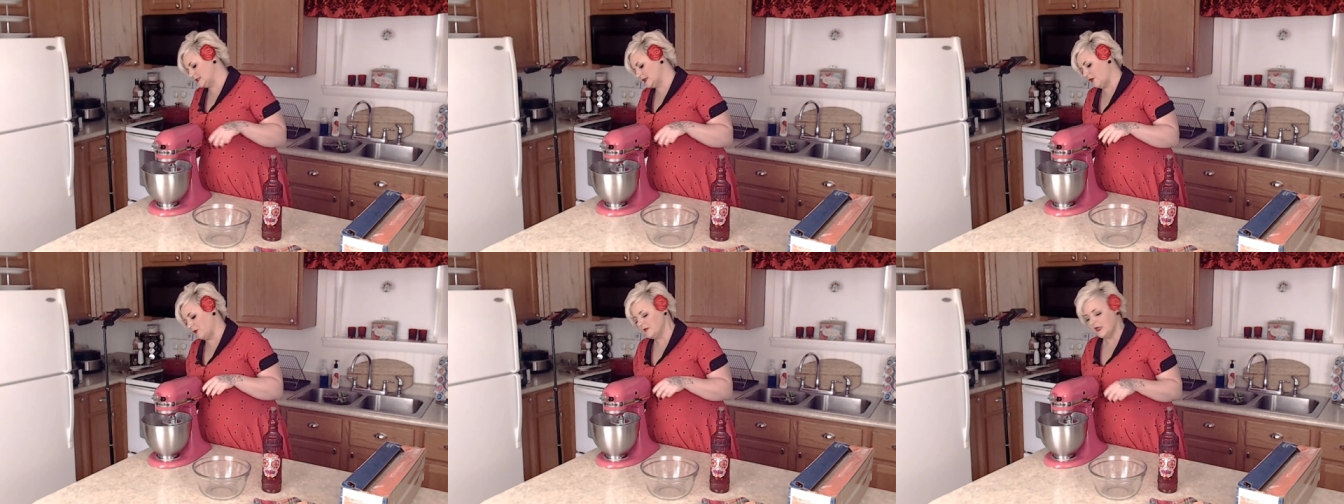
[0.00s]

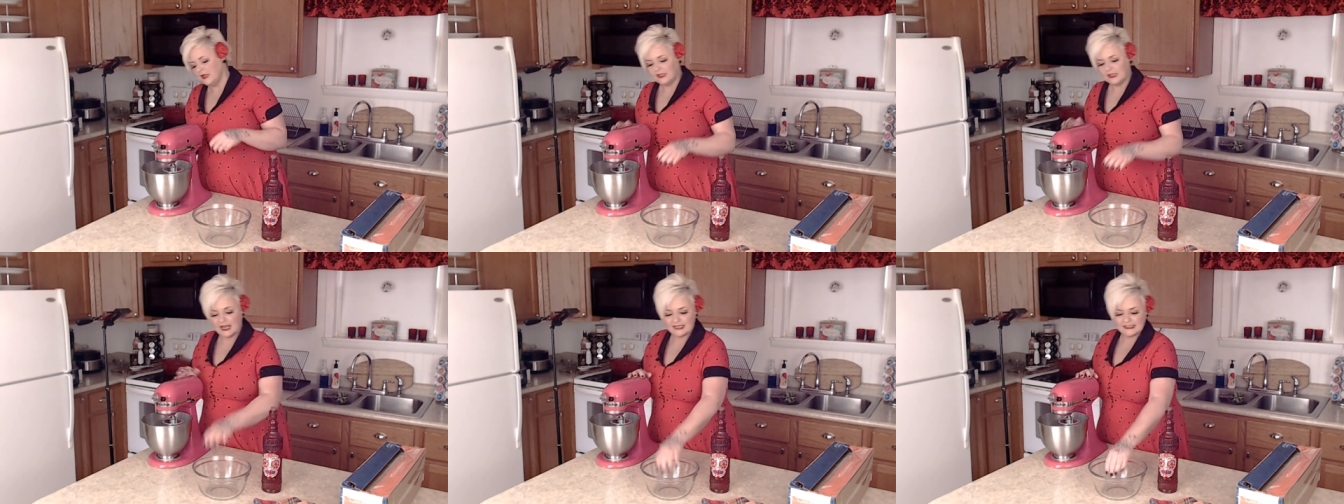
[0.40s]
So
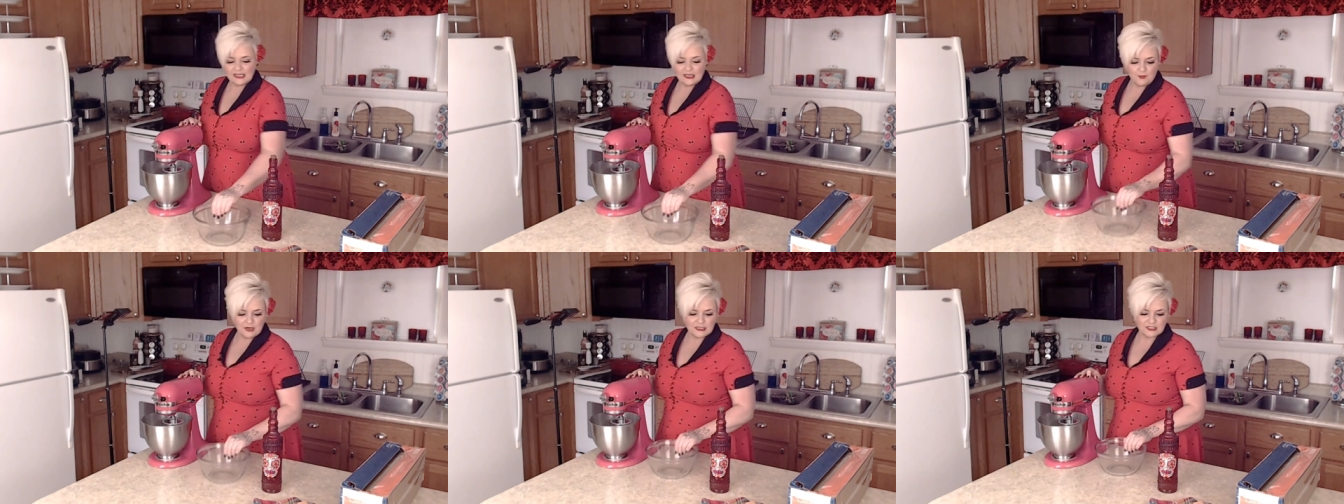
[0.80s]
the next
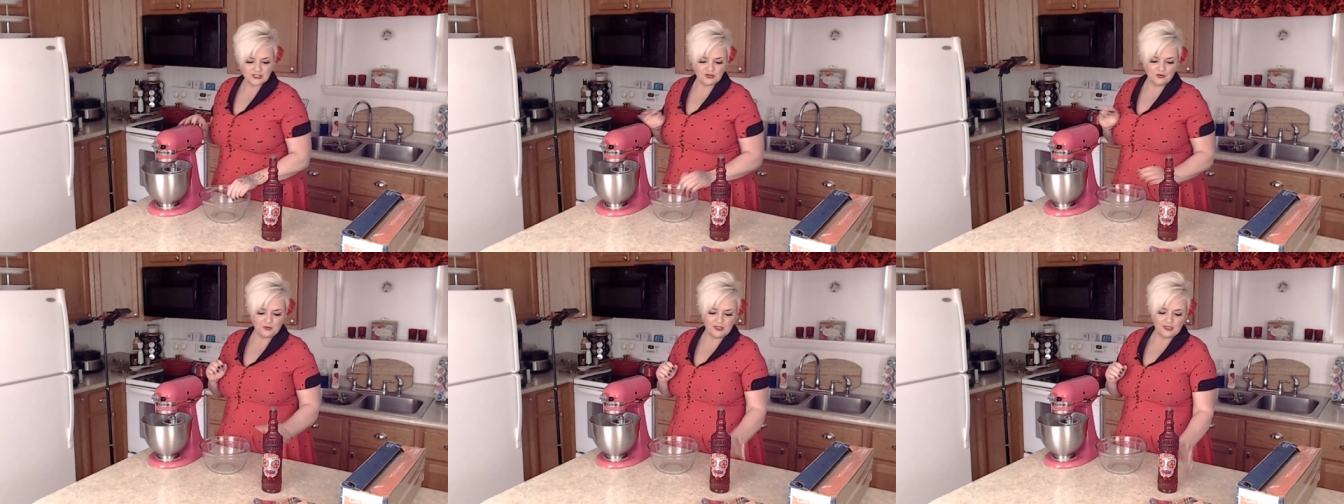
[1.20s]
thing I want to
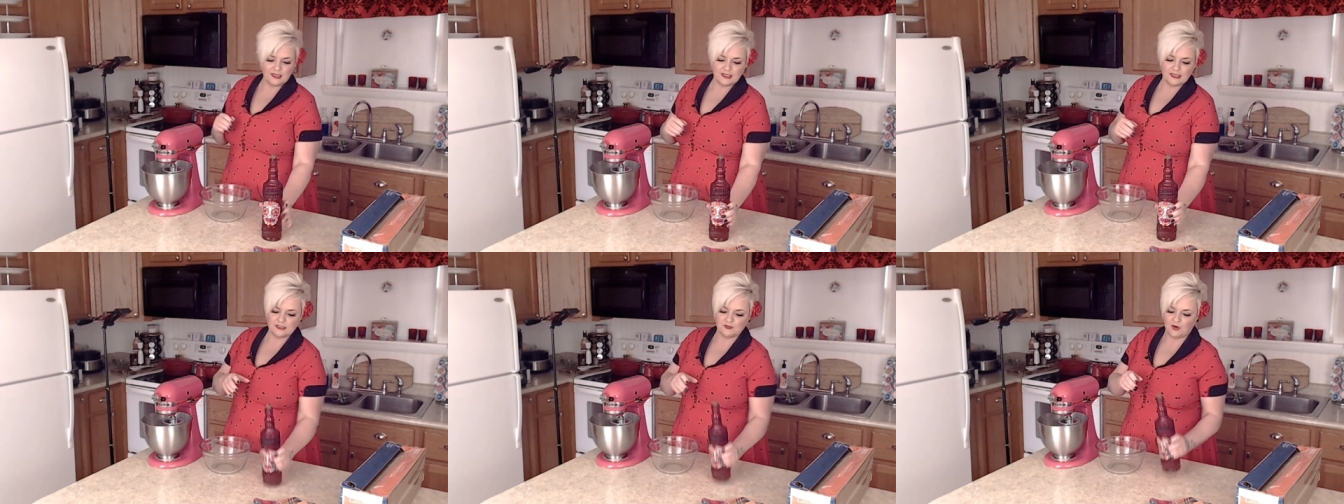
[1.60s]
do
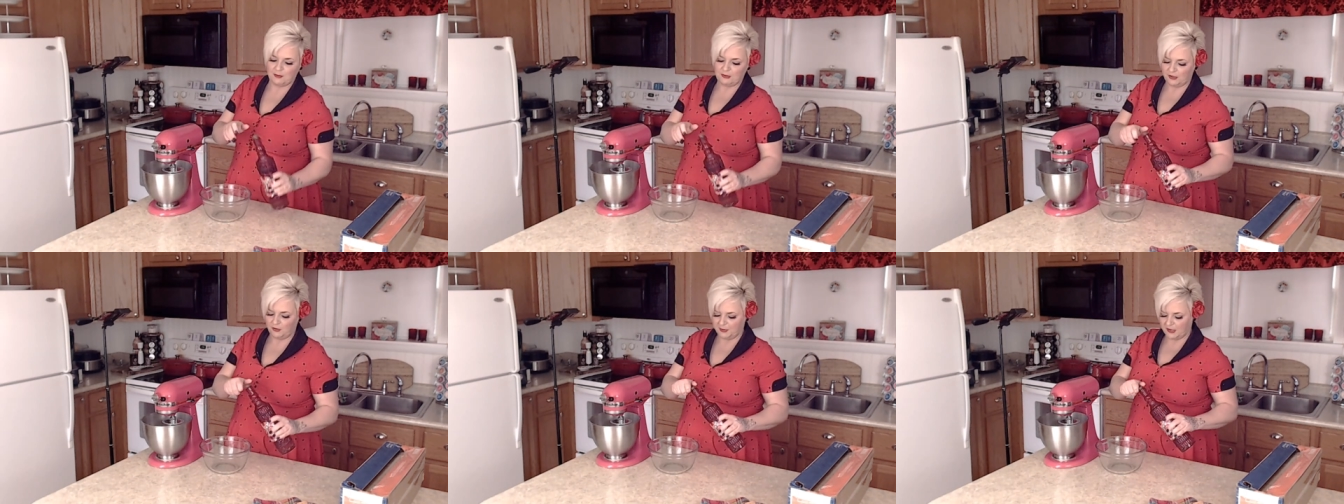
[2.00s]
is
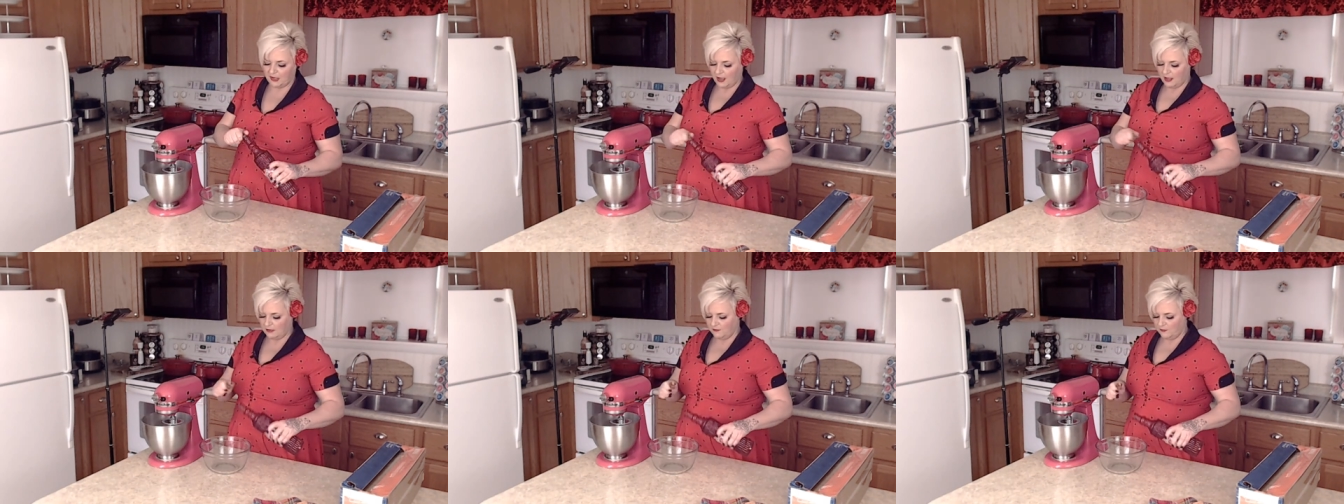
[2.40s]
grab a little bit
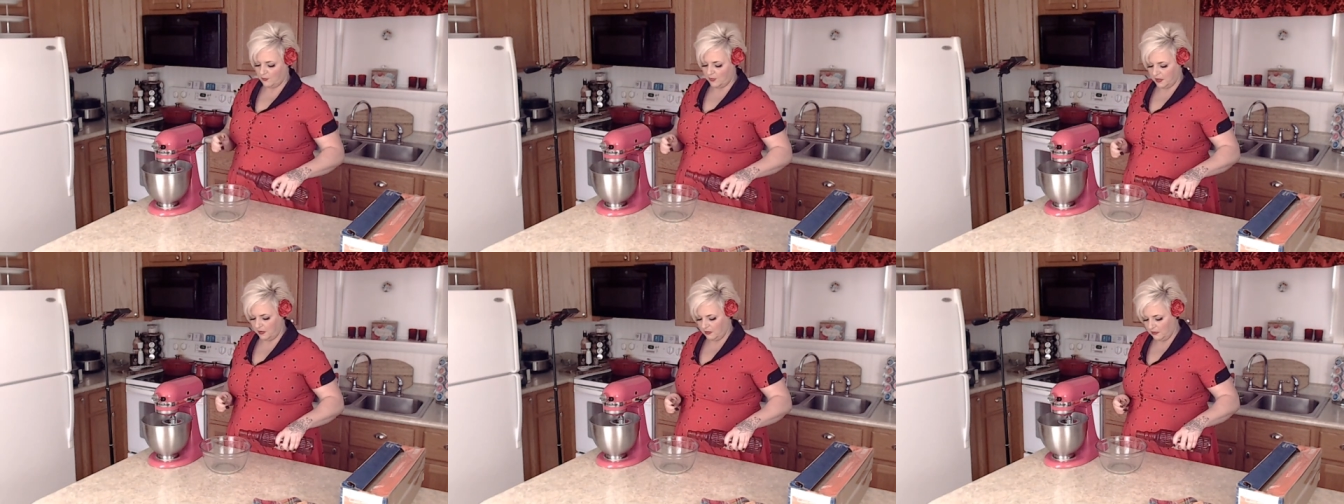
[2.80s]
of olive
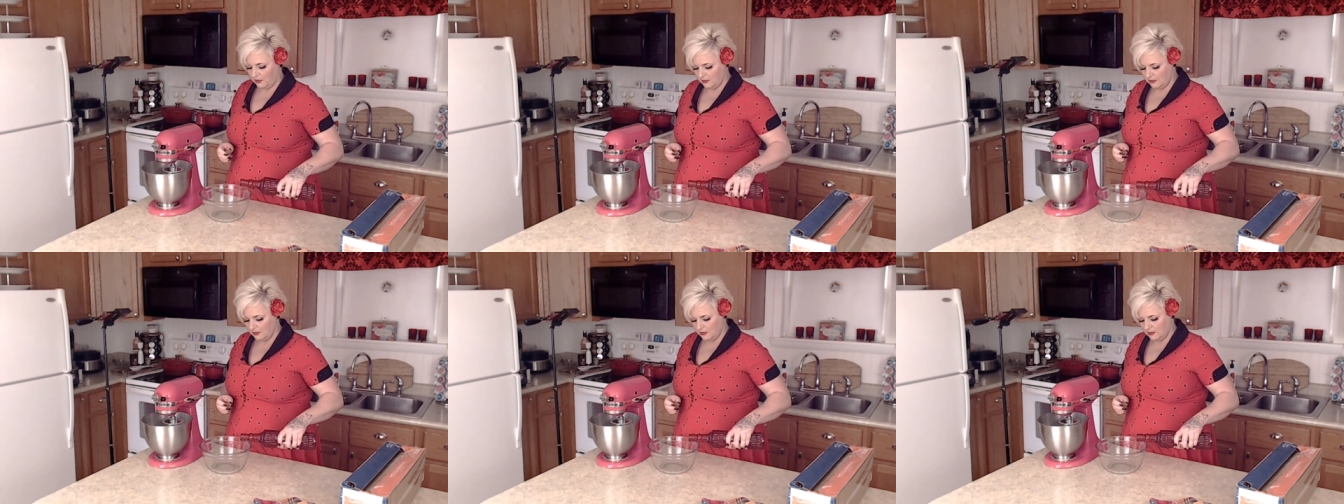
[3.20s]

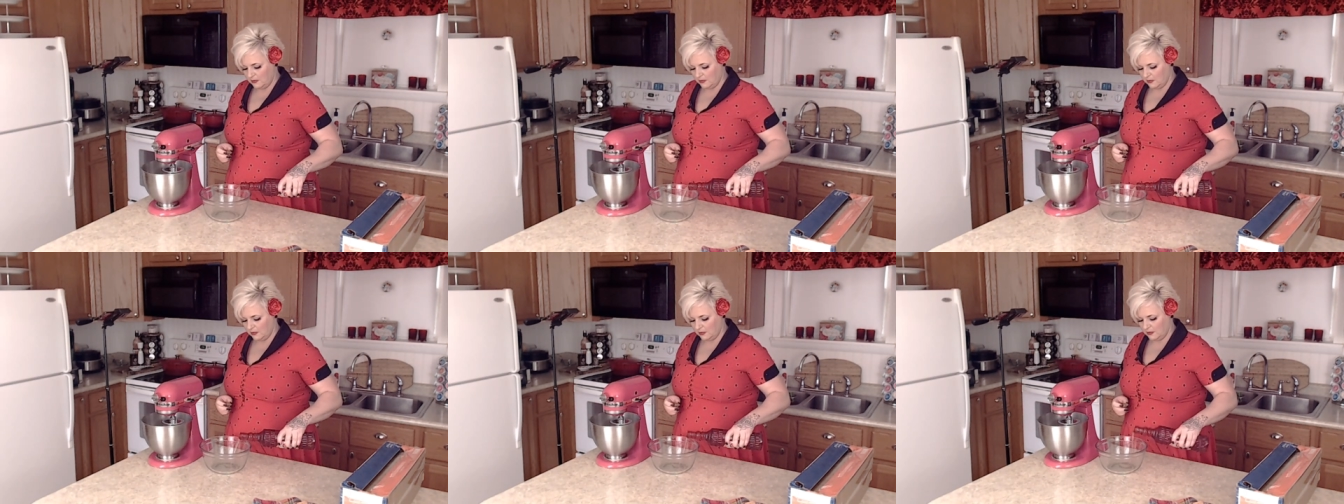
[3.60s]
oil.
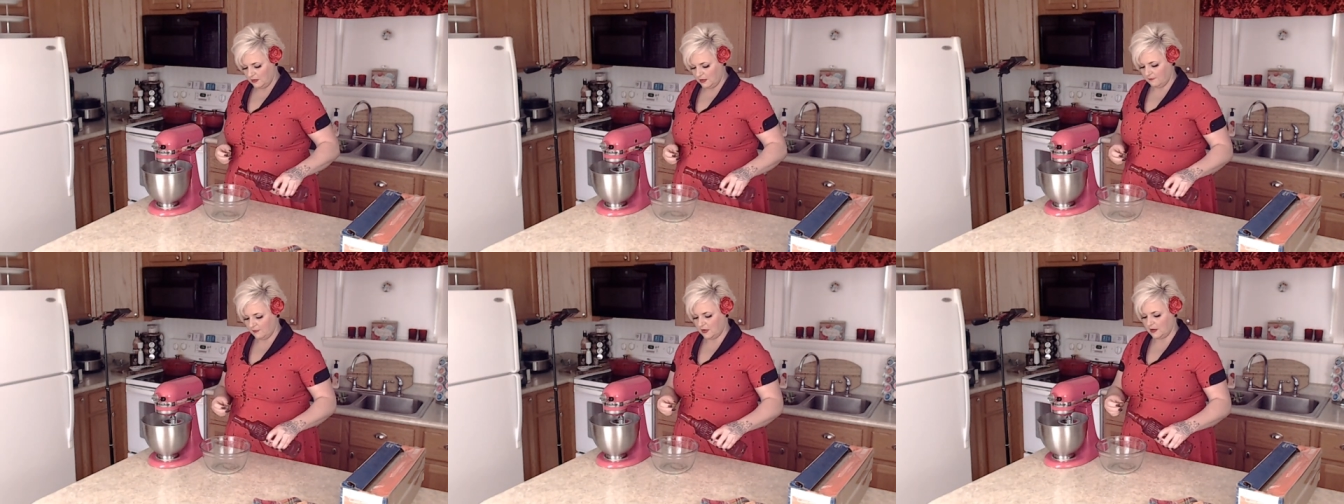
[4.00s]

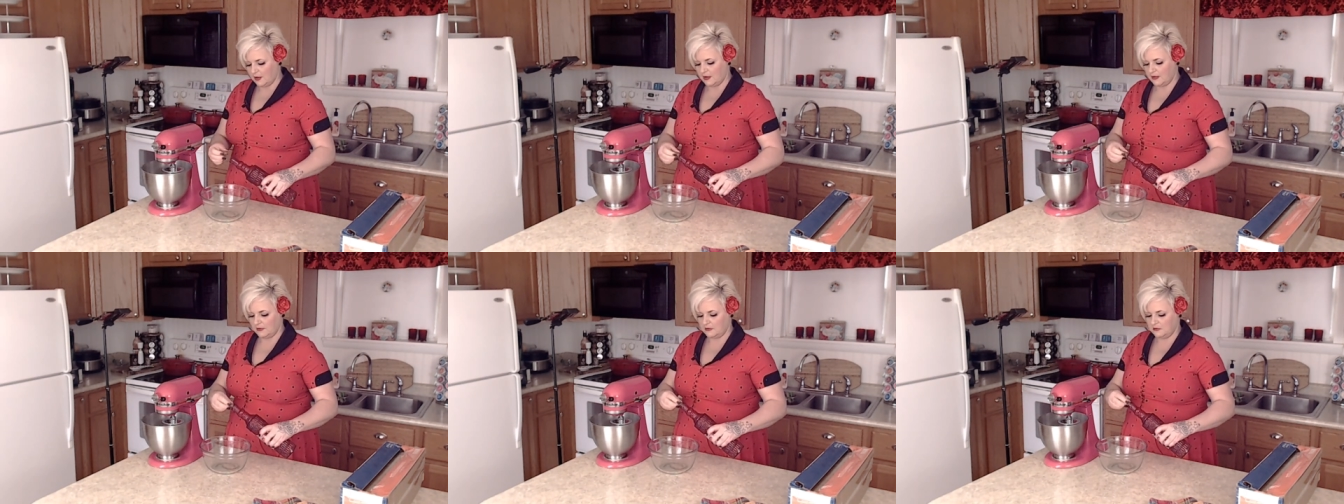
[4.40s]
I've
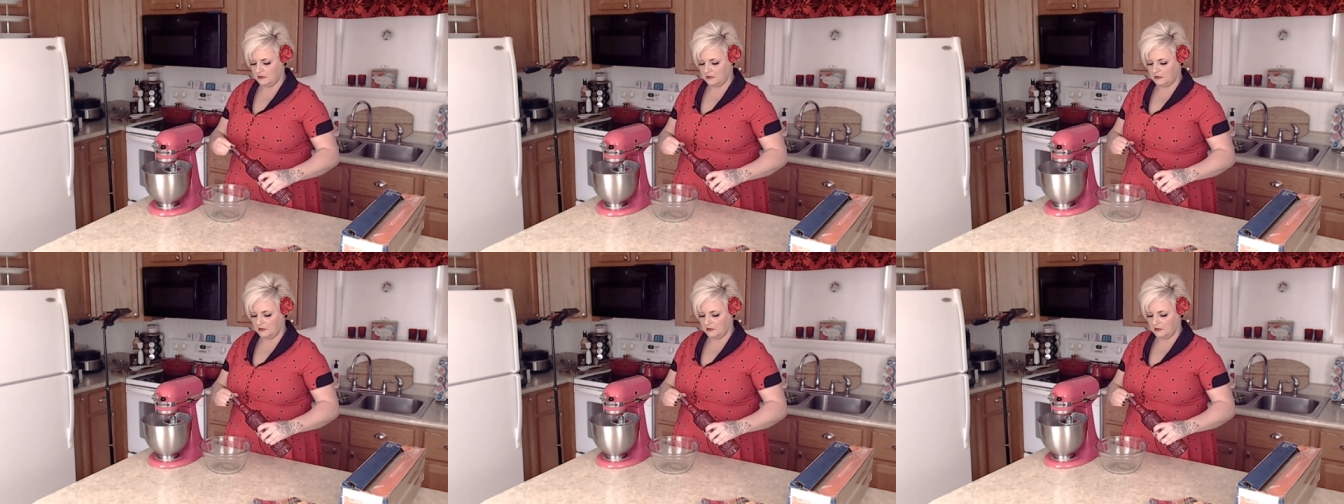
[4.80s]
got